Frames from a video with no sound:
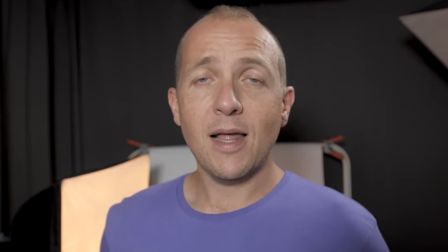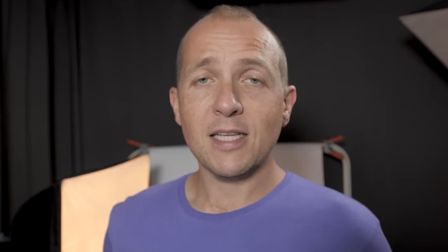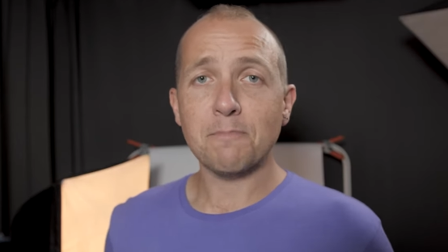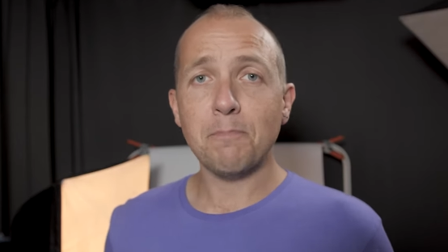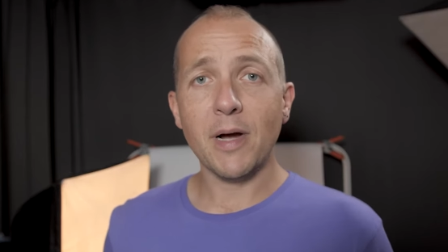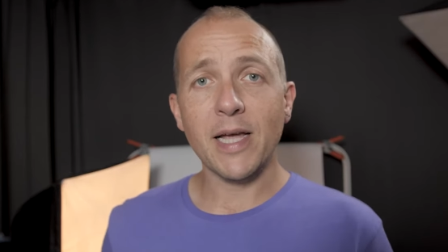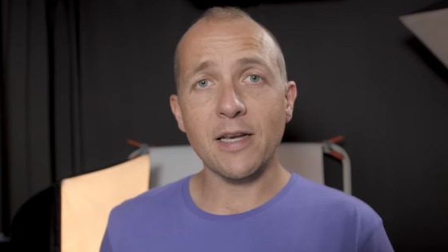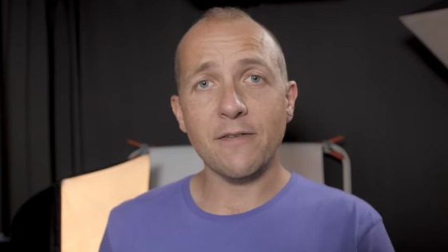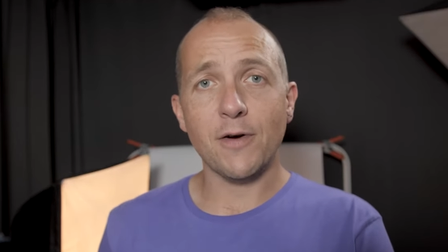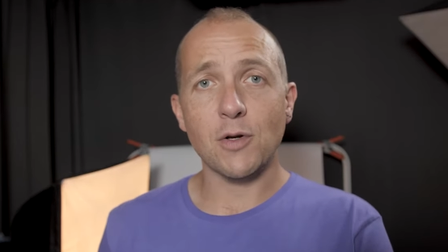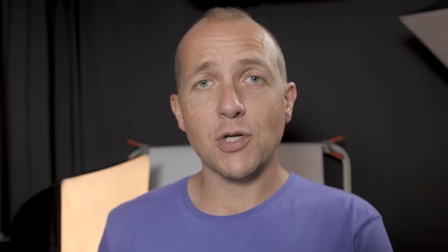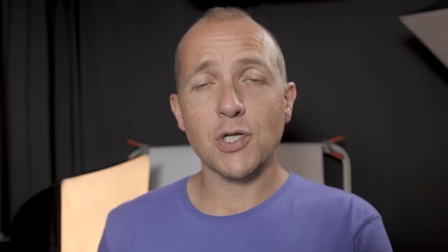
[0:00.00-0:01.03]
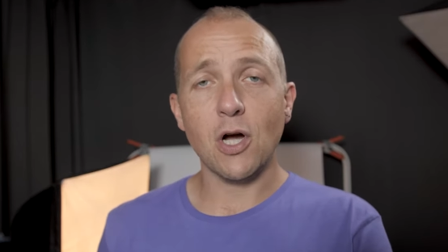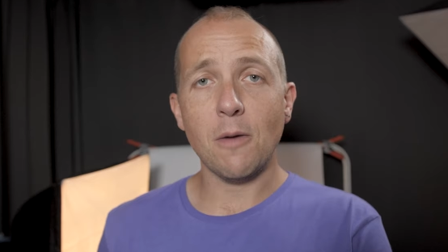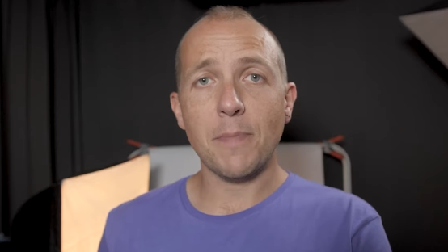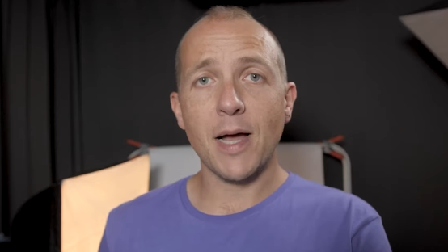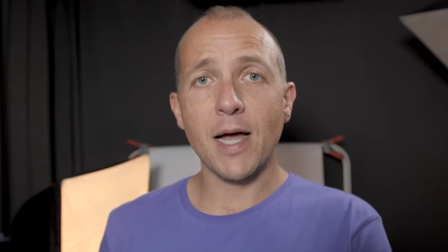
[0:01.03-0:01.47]
Let's bung it into
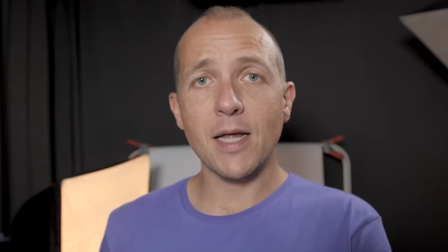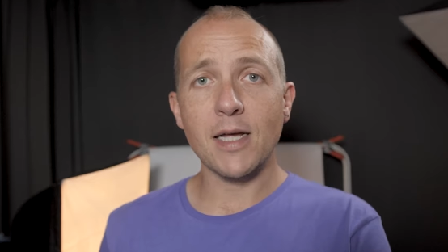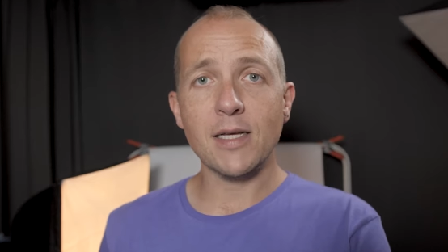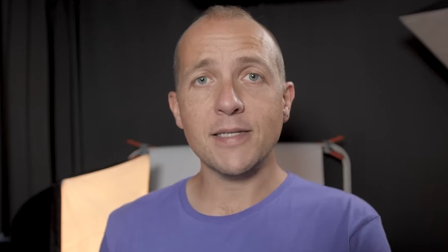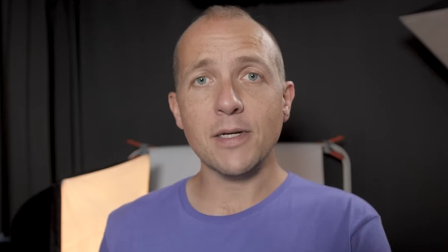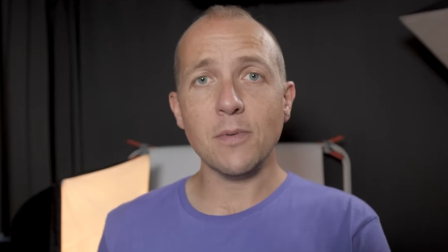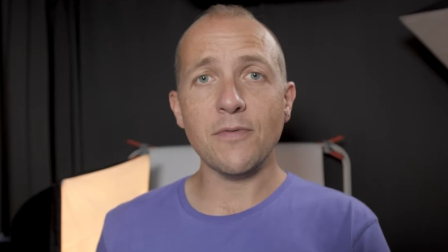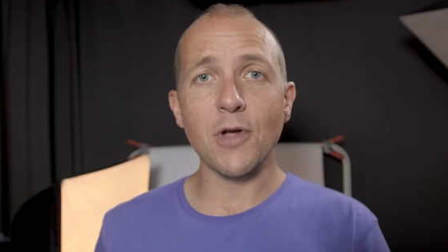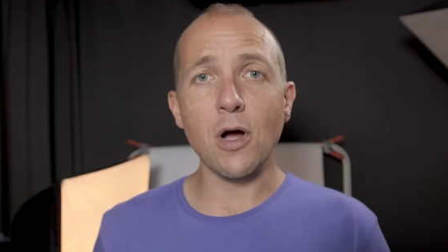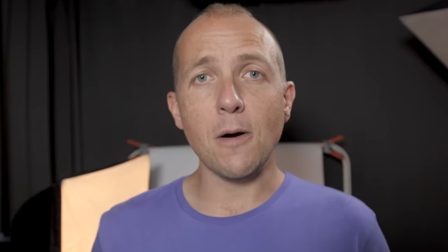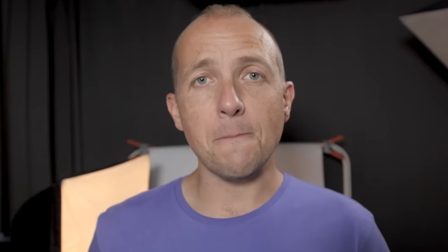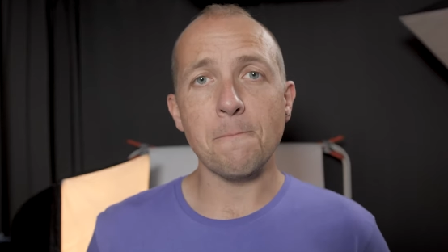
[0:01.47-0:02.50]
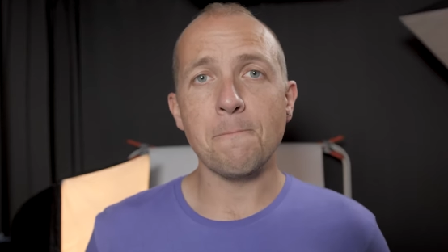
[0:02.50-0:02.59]
Photoshop and uh, see what we've got.